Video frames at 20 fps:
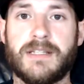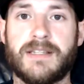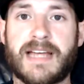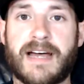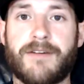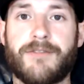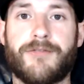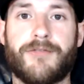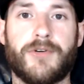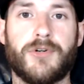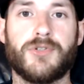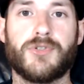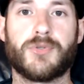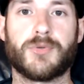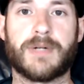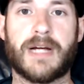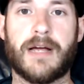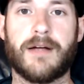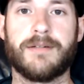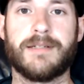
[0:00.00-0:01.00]
That first
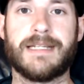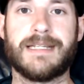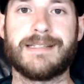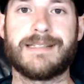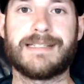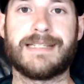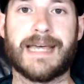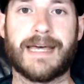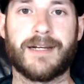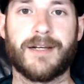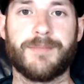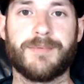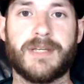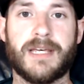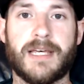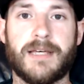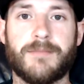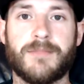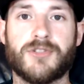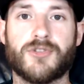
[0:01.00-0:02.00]
round, his get-up
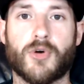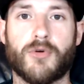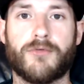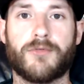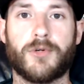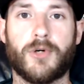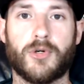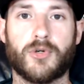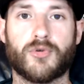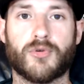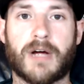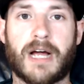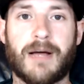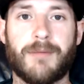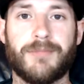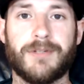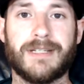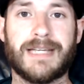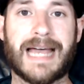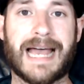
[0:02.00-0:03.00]
game, his overall
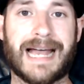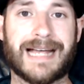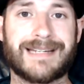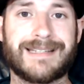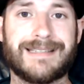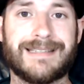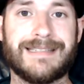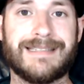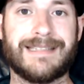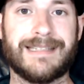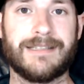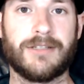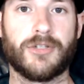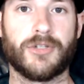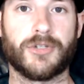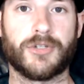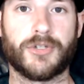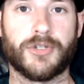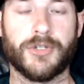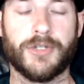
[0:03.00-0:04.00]
grappling actually did
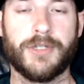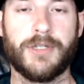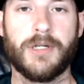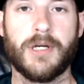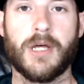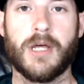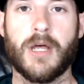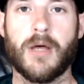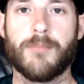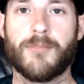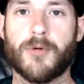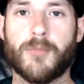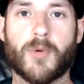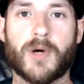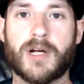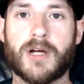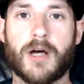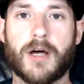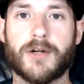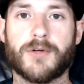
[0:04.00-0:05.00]
look good, but
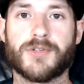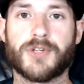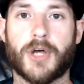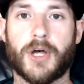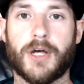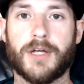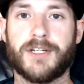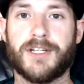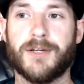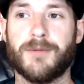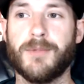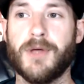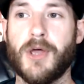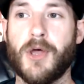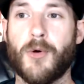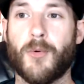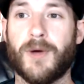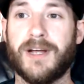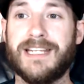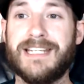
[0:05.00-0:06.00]
Moicano's on him.
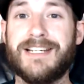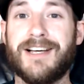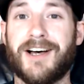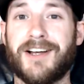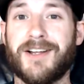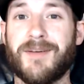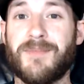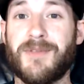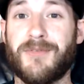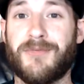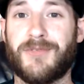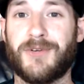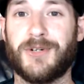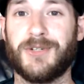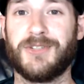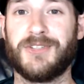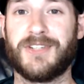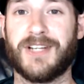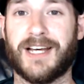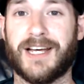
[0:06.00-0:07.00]
When he got up the
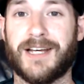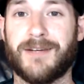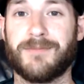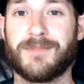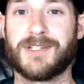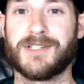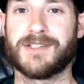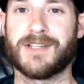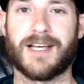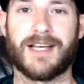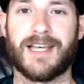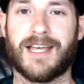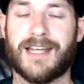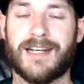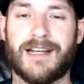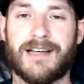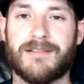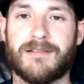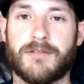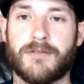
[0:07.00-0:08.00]
first time, because
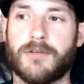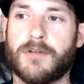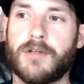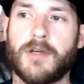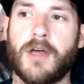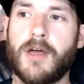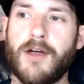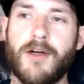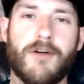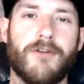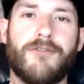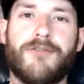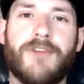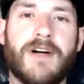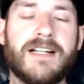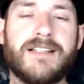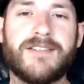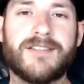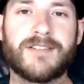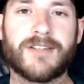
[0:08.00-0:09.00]
again,
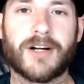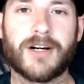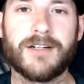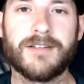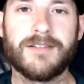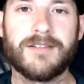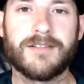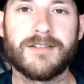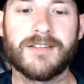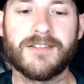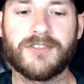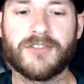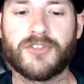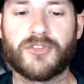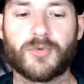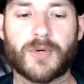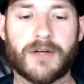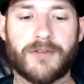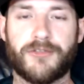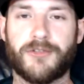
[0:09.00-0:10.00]
fight starts. This is a
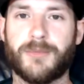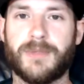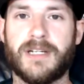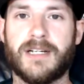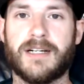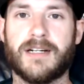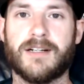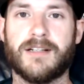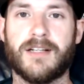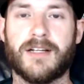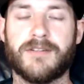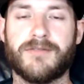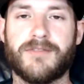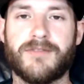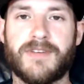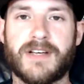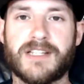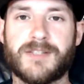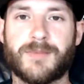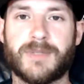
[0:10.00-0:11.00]
sweat for me. I got a lot of
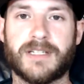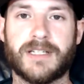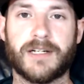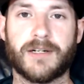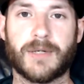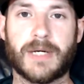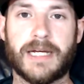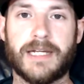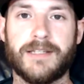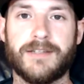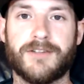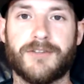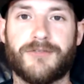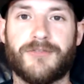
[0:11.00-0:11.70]
investment here, right?